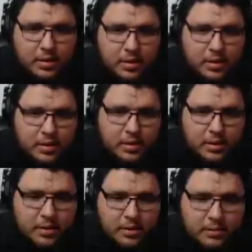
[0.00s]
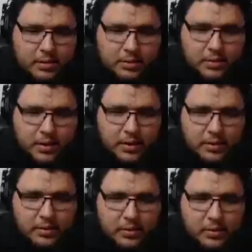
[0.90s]
oh, it's working.
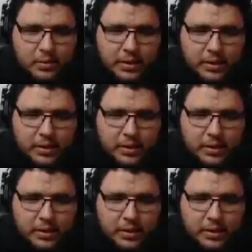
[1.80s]
Holy. Oh, I'll